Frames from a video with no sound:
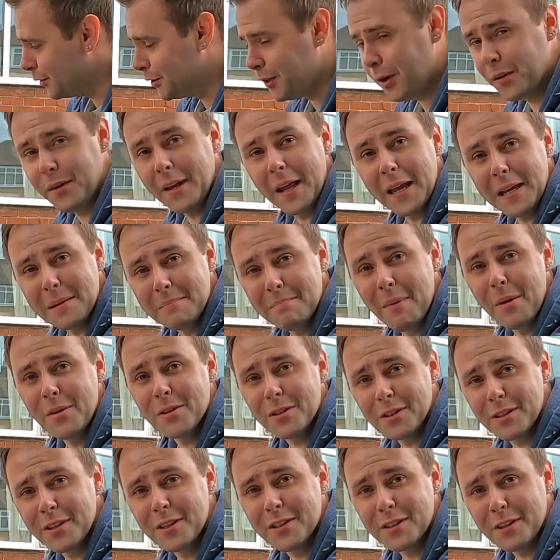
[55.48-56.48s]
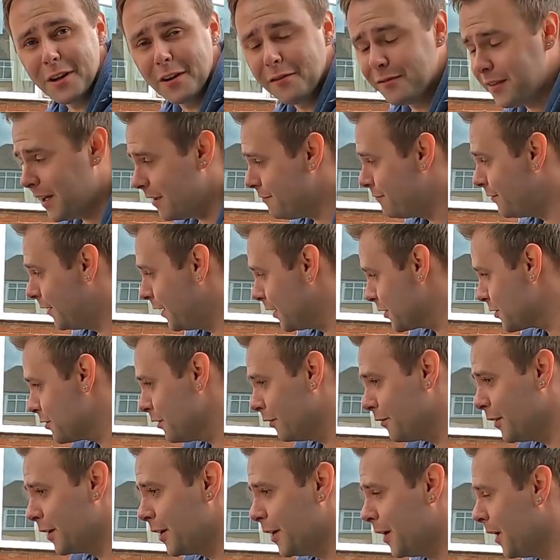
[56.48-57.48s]
for donating most of the stuff that I'm finishing
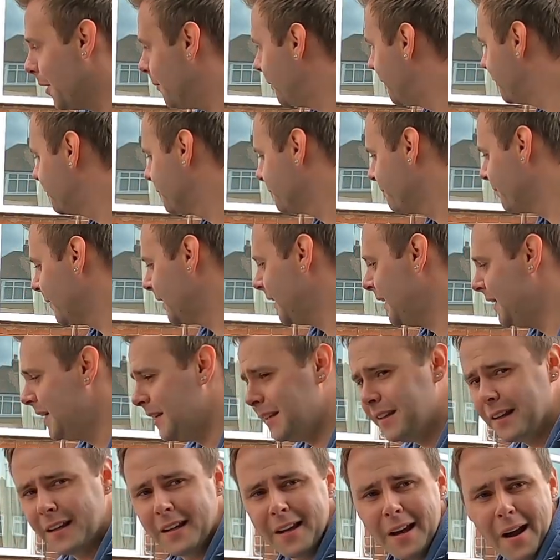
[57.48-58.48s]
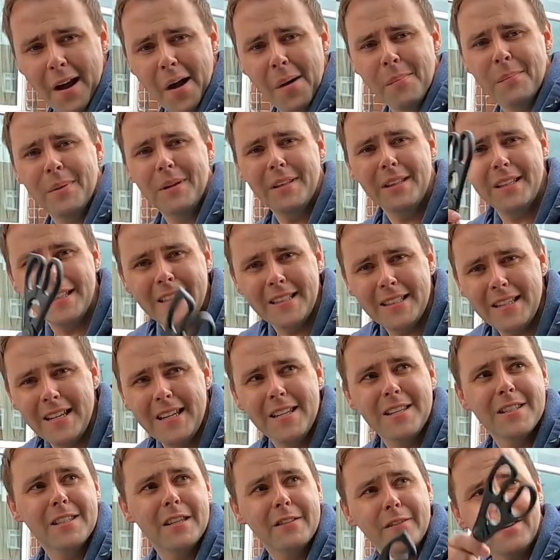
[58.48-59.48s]
off the car with. The carpet, the
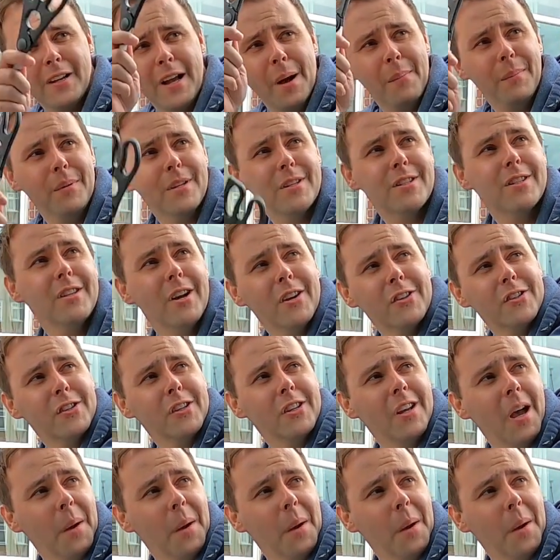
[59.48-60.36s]
adhesive, a couple of suction